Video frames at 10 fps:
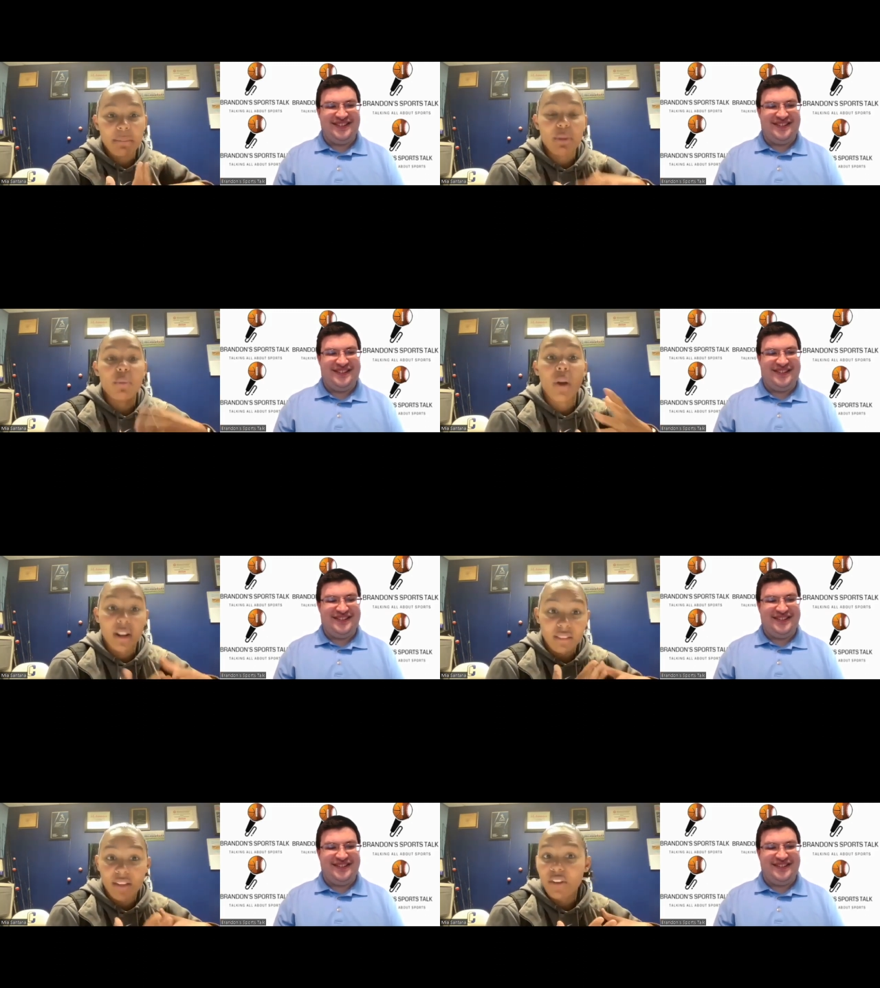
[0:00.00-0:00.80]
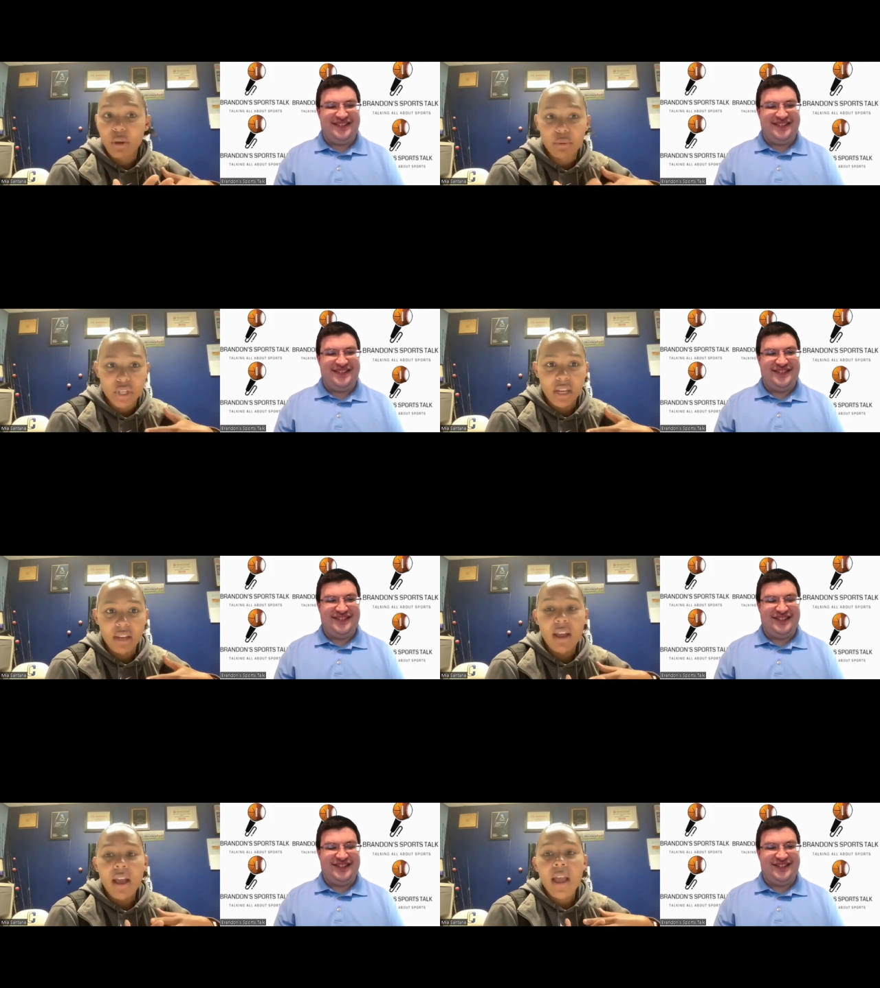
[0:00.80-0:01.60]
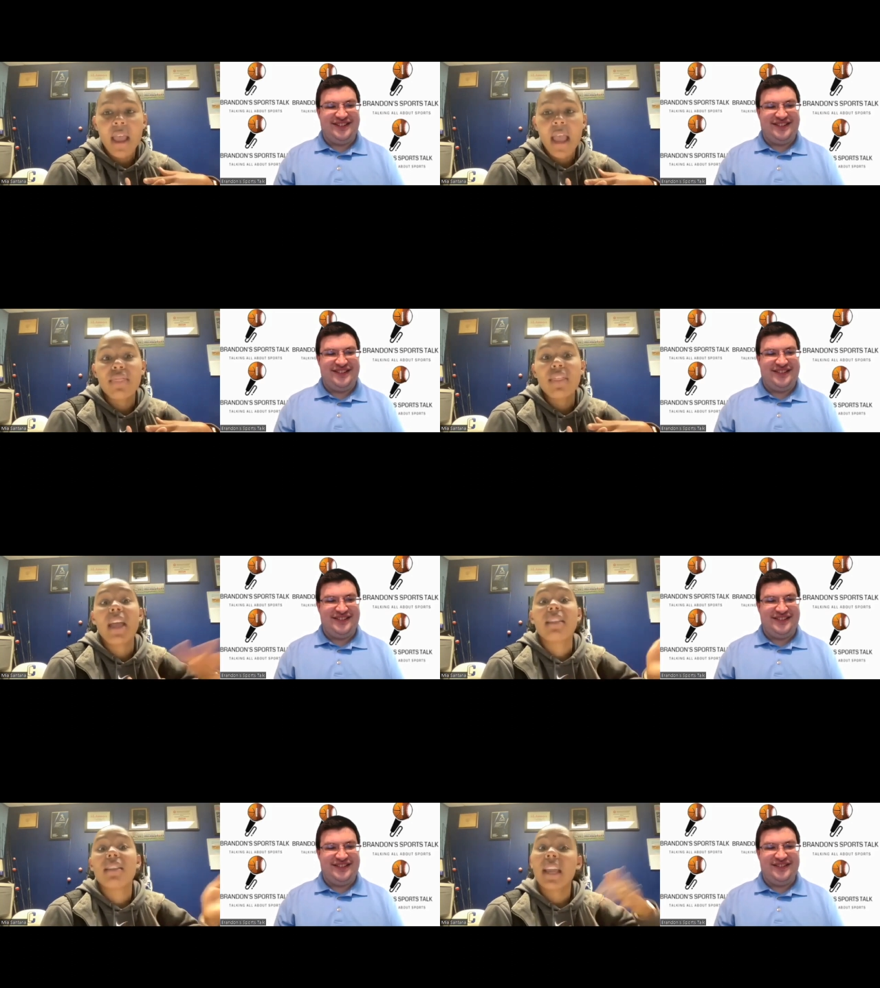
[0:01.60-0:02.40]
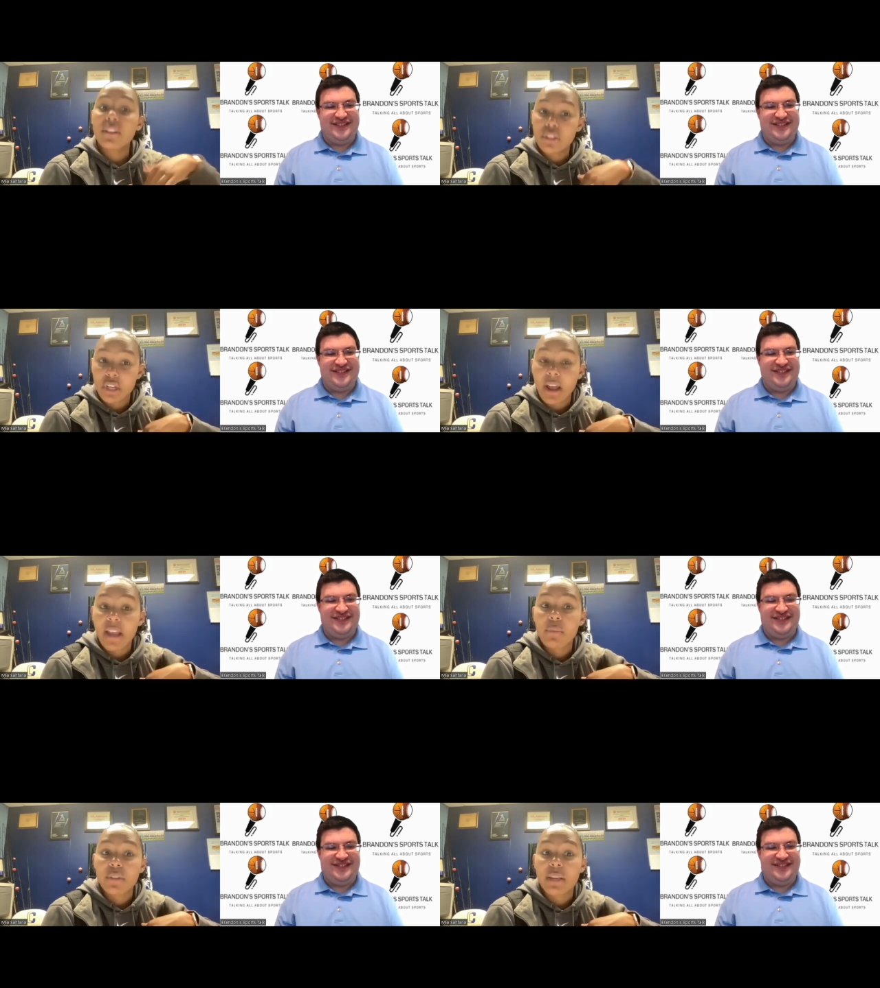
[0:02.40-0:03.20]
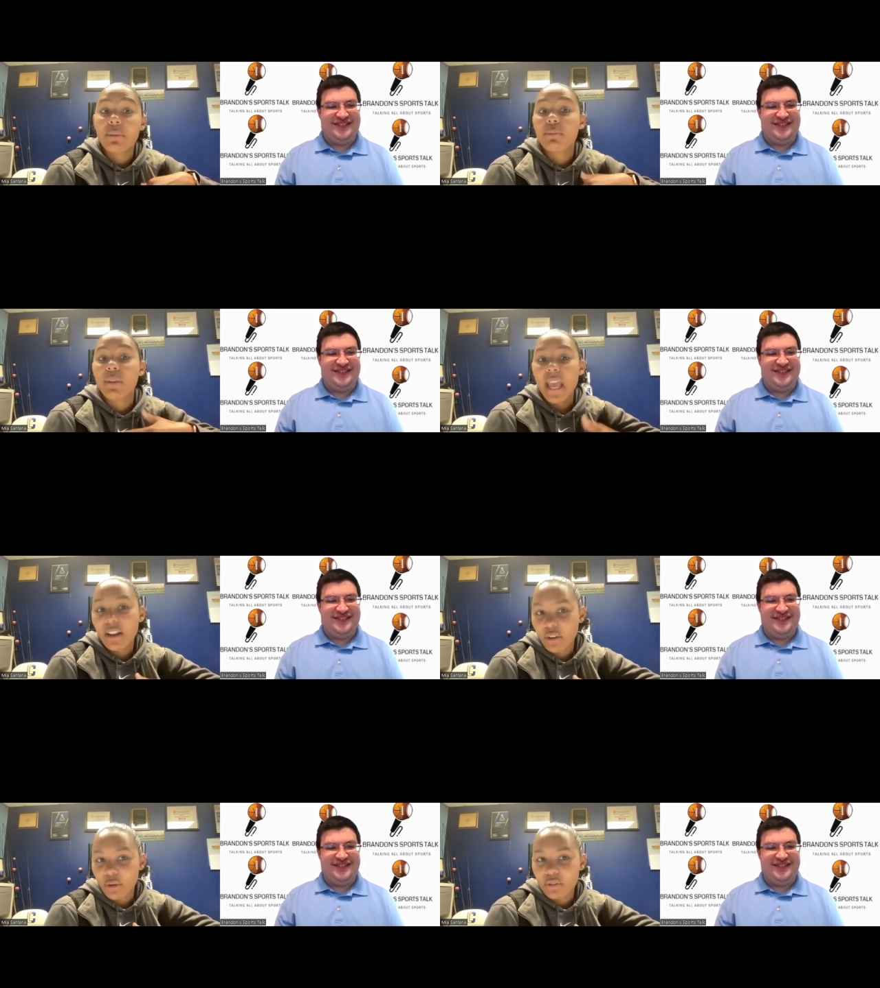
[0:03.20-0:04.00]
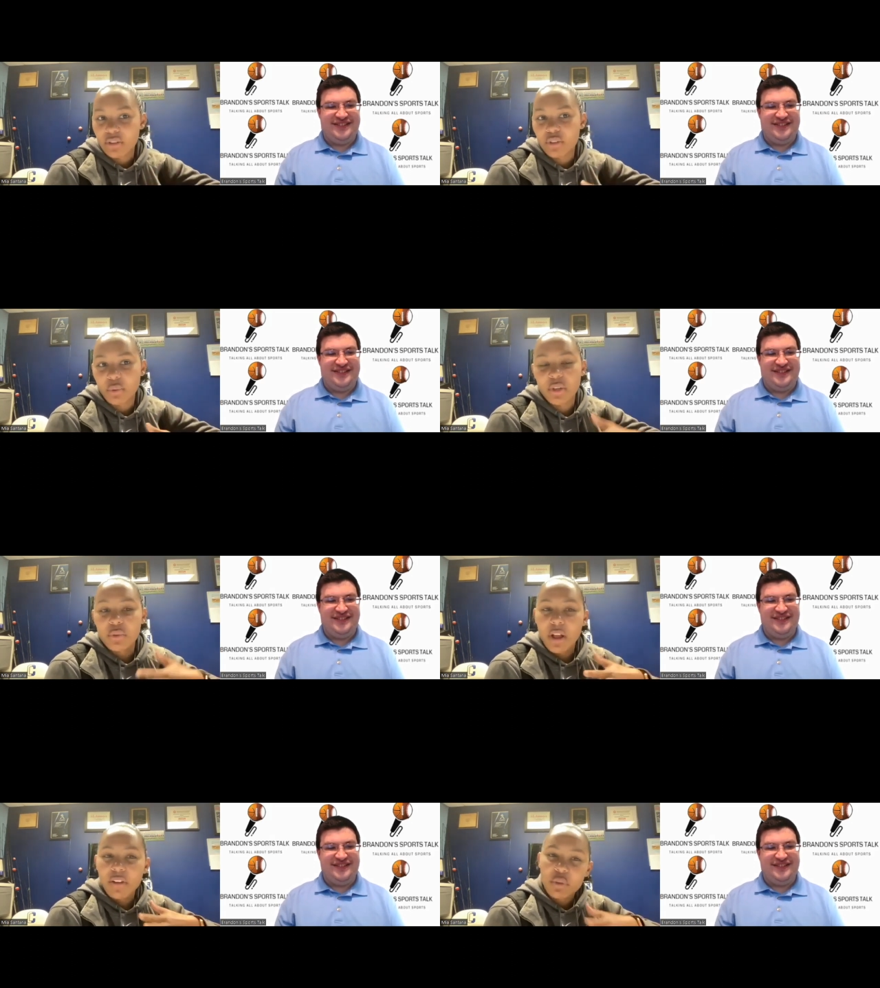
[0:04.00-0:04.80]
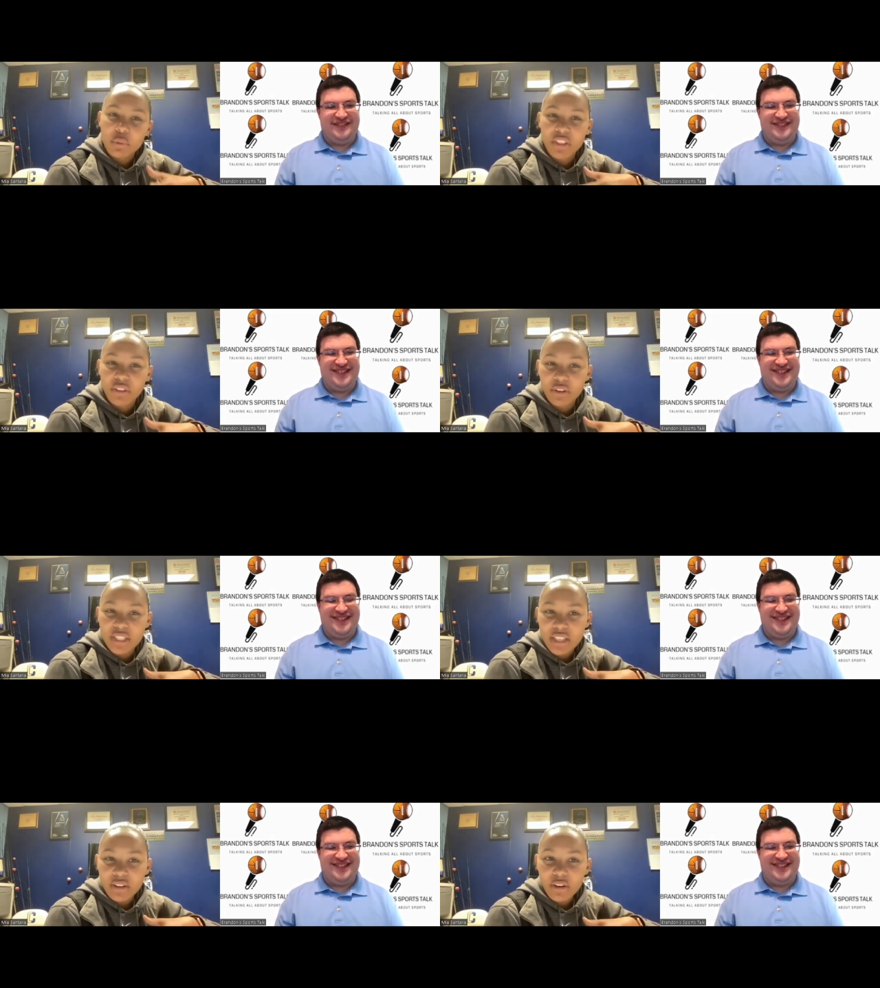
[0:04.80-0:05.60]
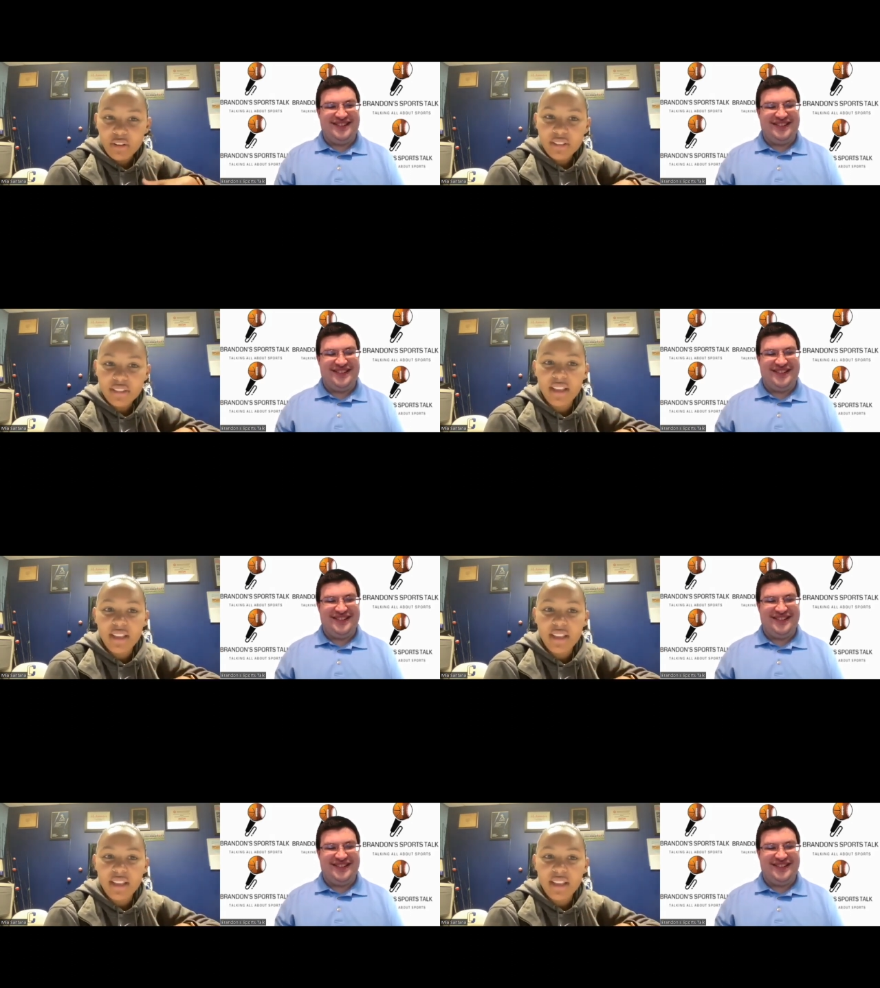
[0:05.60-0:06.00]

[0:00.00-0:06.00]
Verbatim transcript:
Speaker 1: me want to love coaching. And then the next year I was able to be a head coach of the 2012-2013 girls.